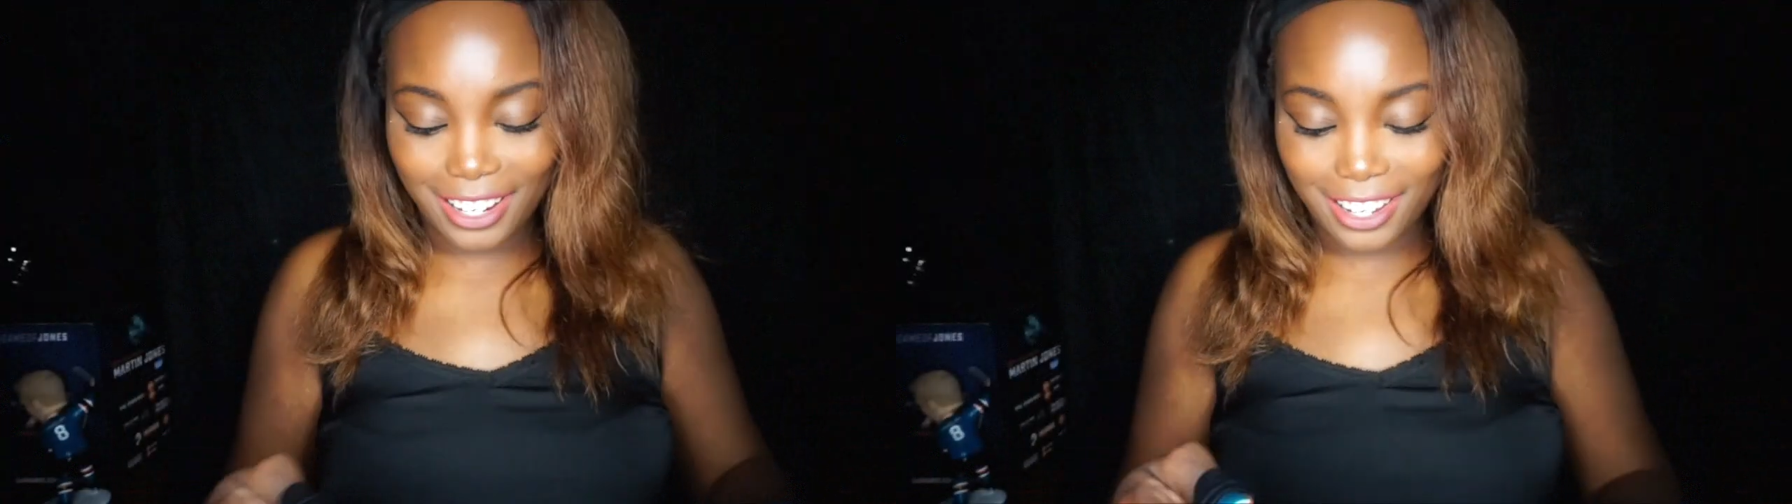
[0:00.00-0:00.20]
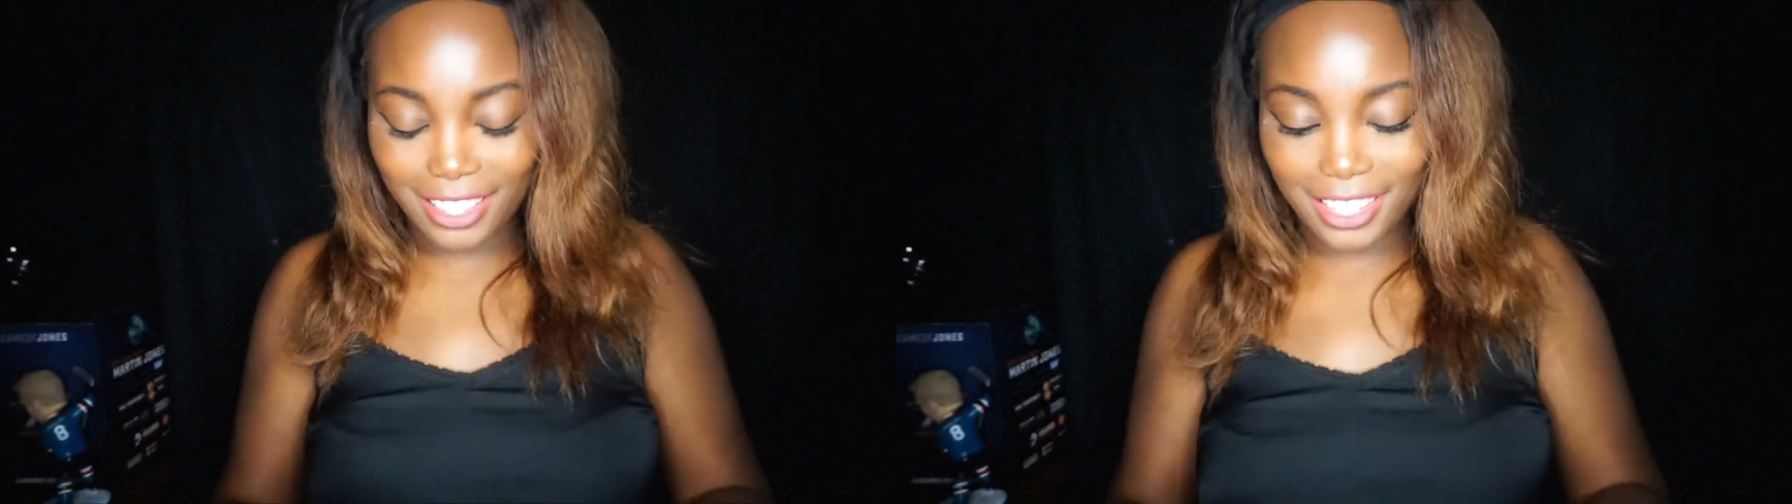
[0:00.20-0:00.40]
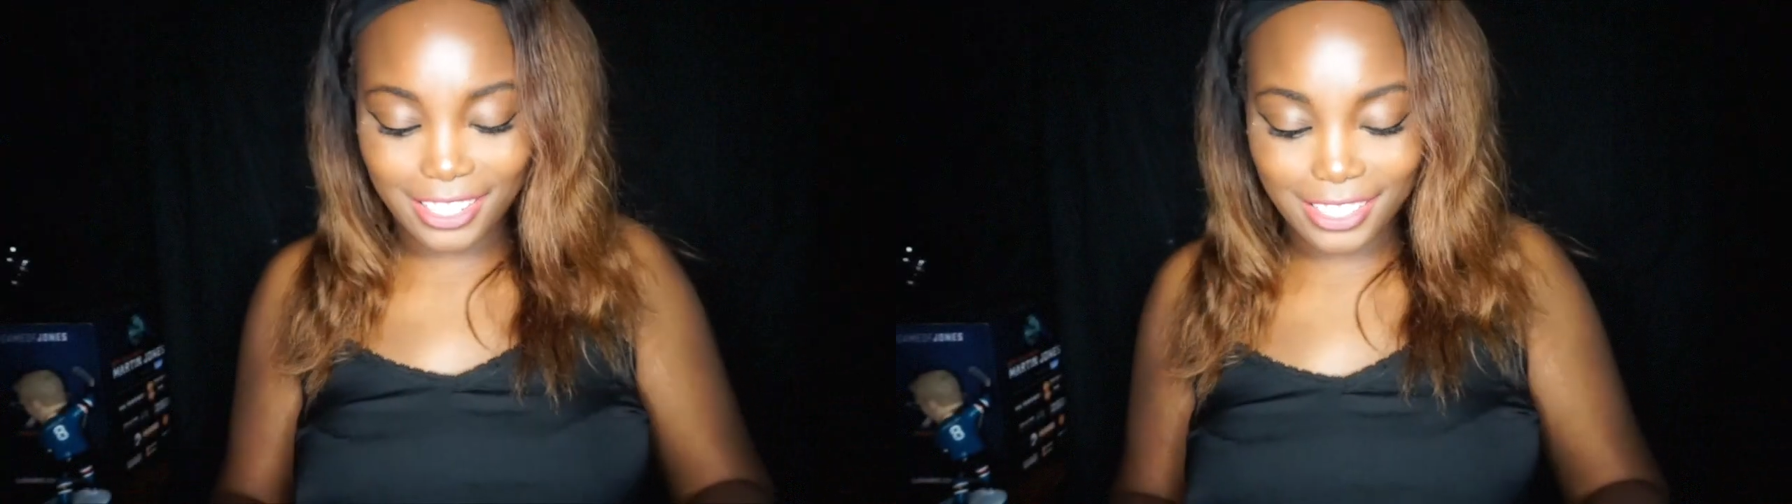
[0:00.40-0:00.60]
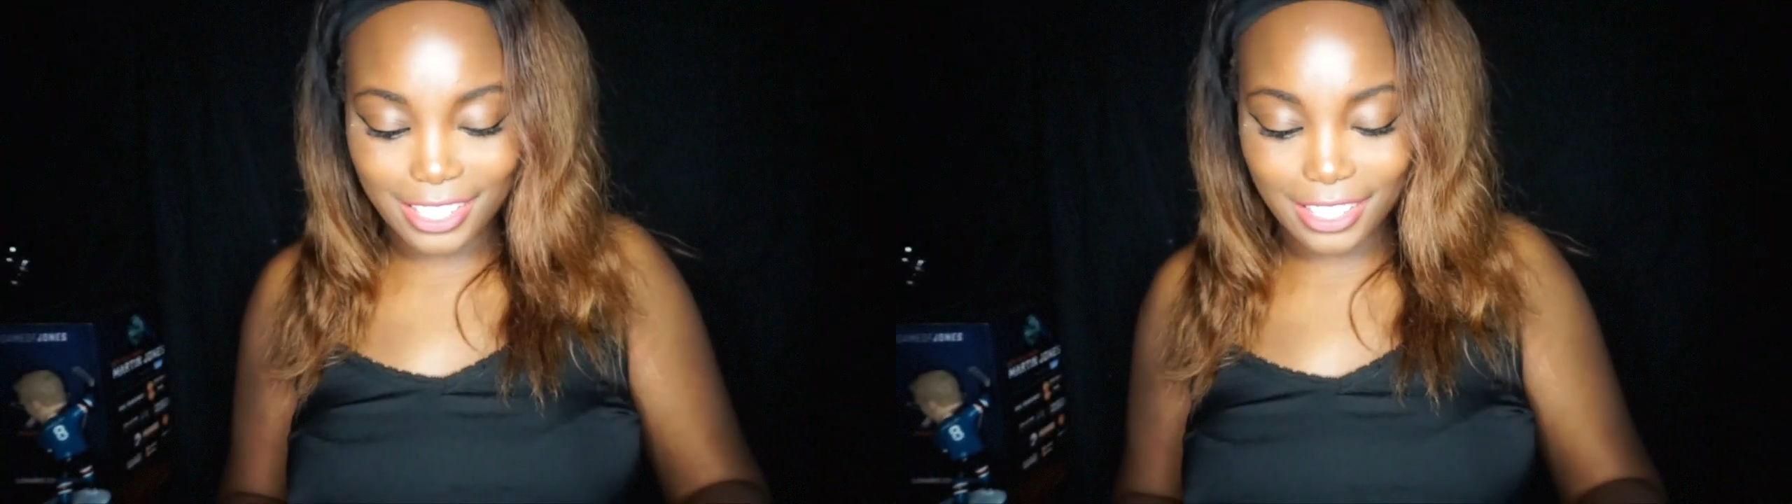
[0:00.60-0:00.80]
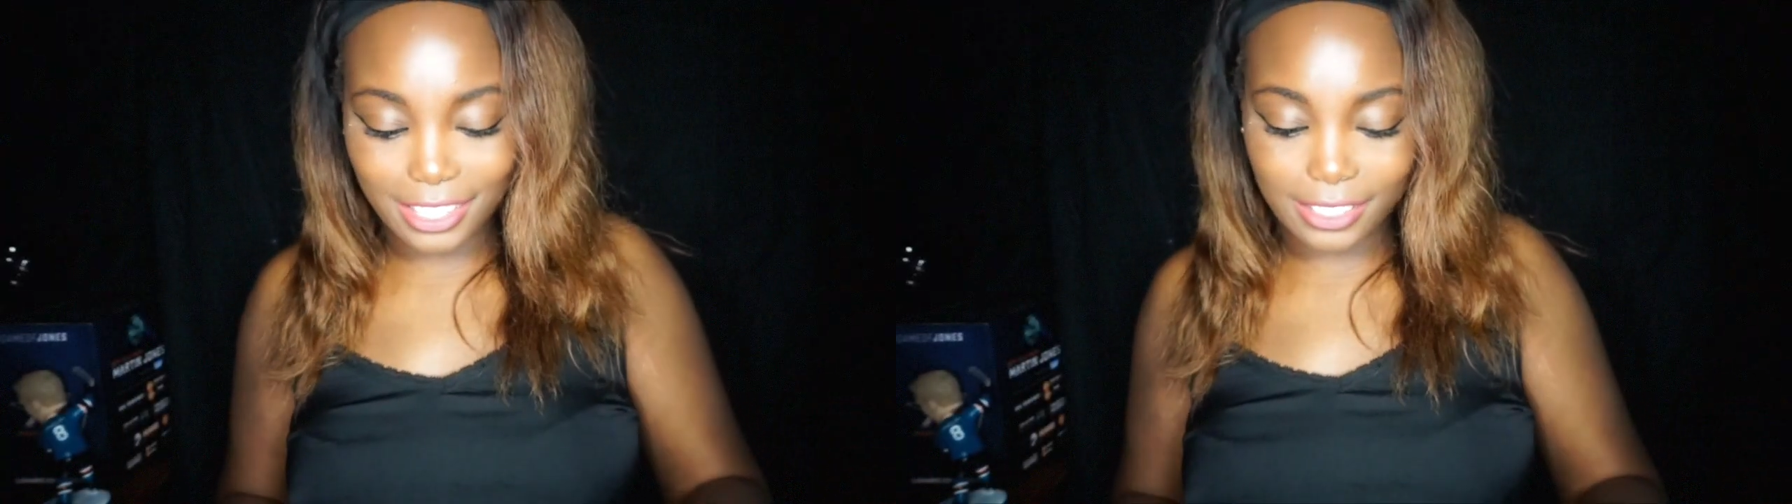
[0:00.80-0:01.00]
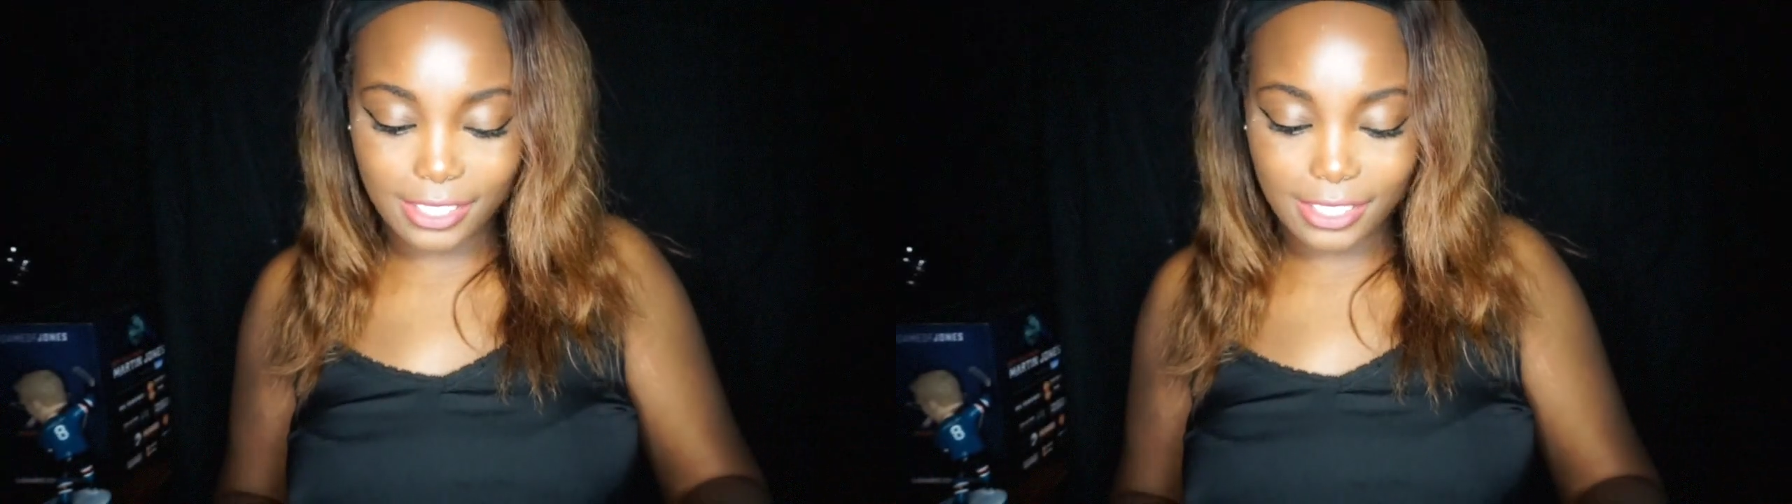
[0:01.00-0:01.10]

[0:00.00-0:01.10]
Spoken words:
I got this in the